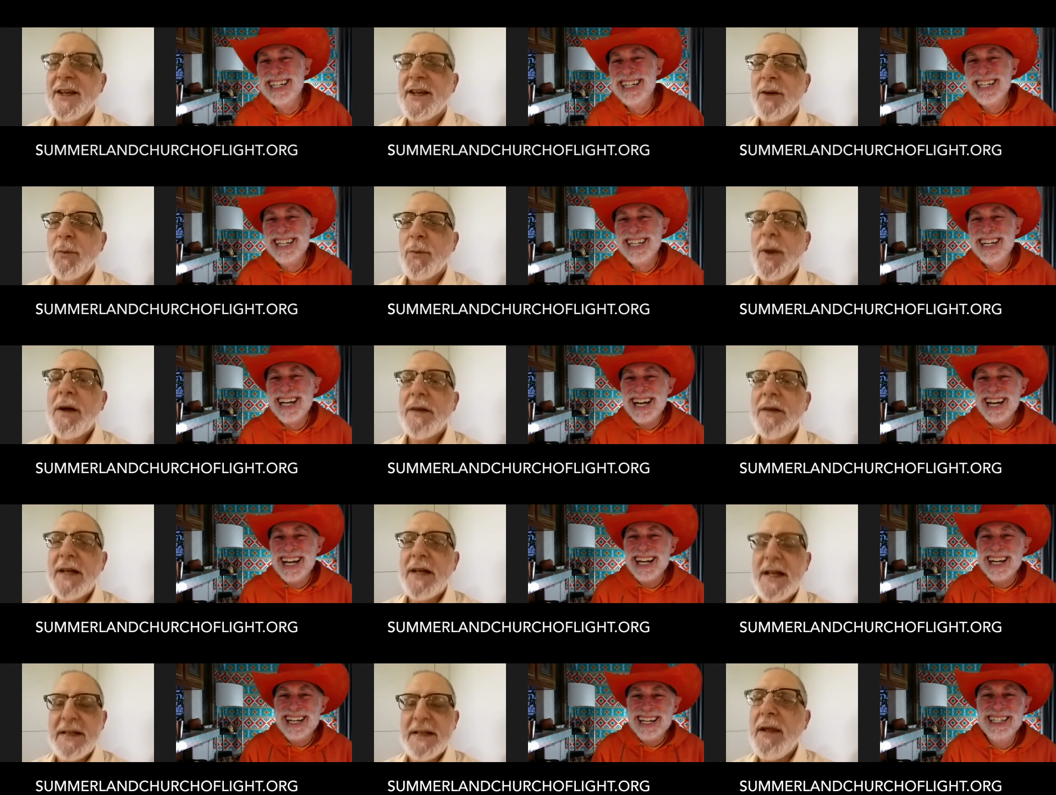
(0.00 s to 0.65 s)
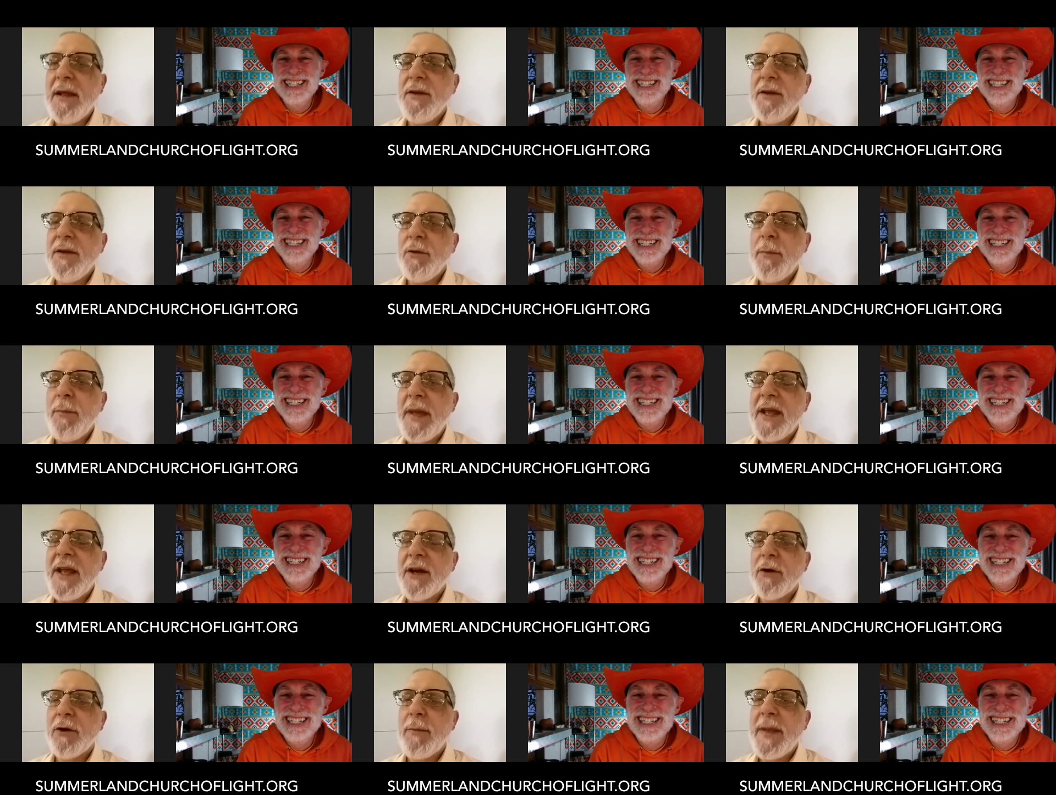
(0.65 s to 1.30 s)
Speaker 1: Well, you may
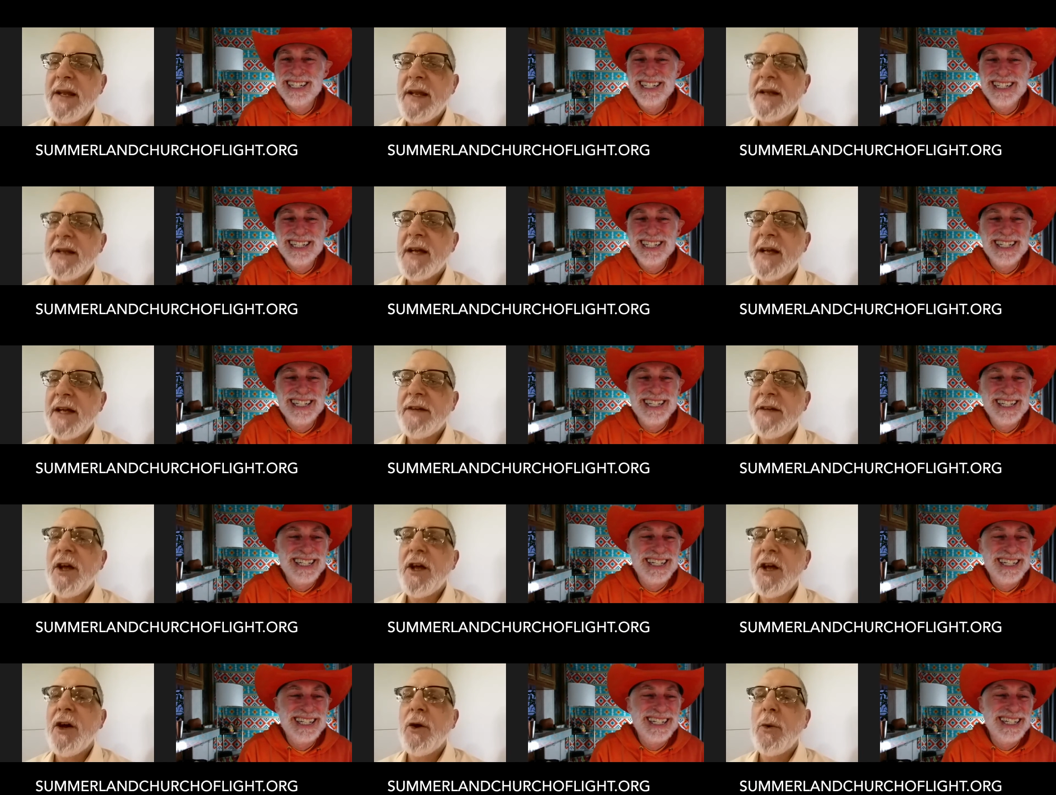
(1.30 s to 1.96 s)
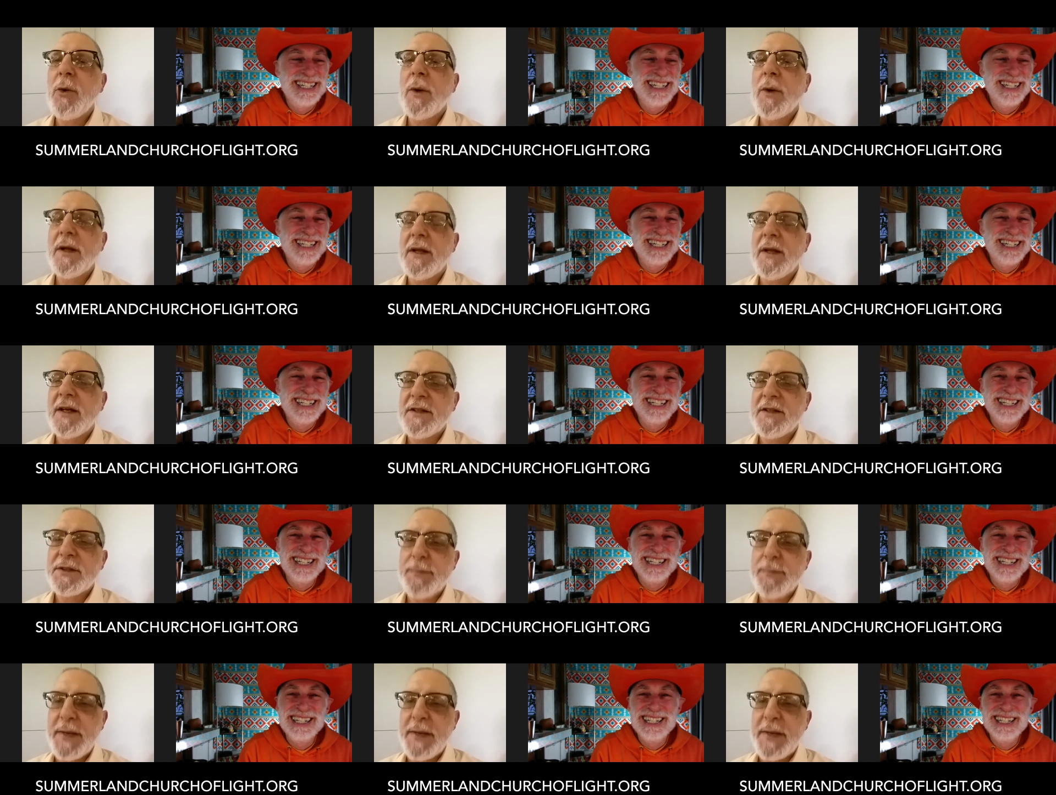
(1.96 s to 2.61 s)
or may not know,
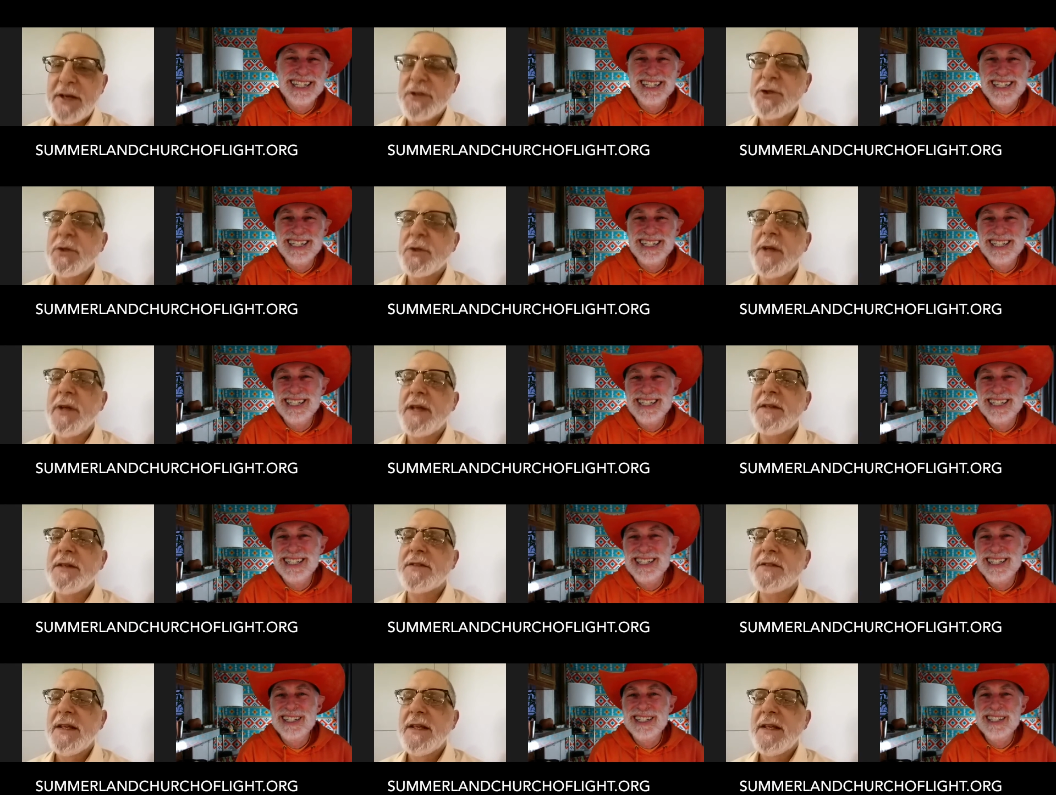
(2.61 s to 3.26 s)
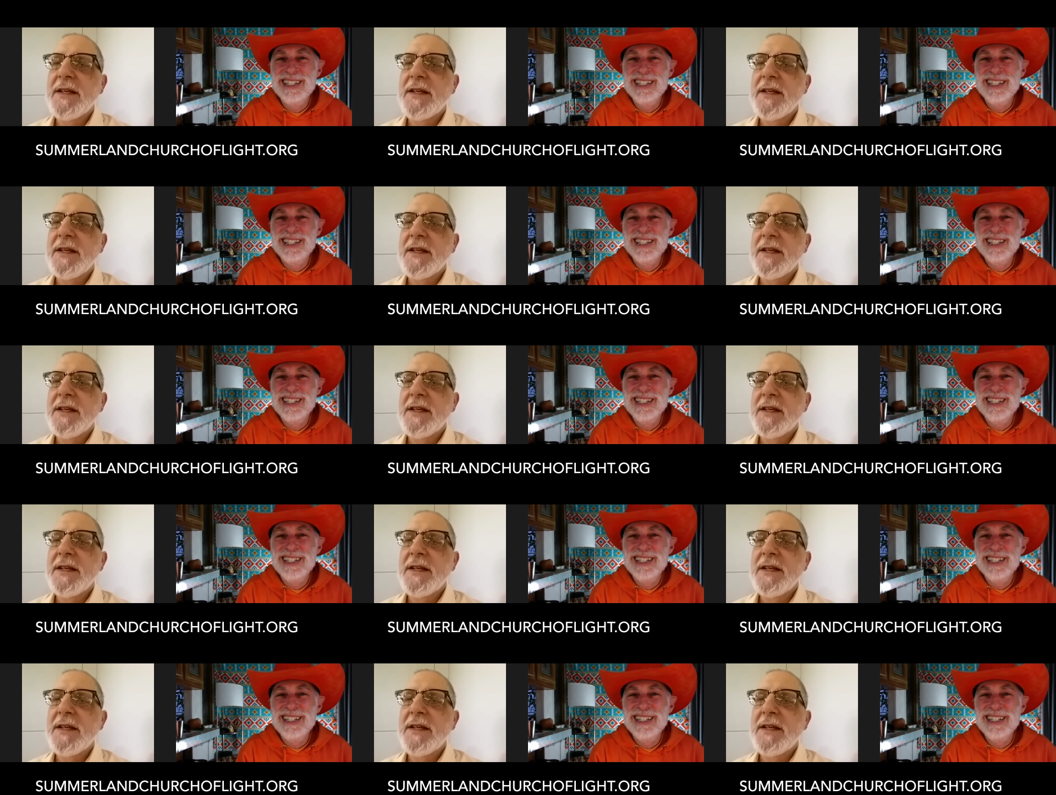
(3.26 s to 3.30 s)
spiritualists,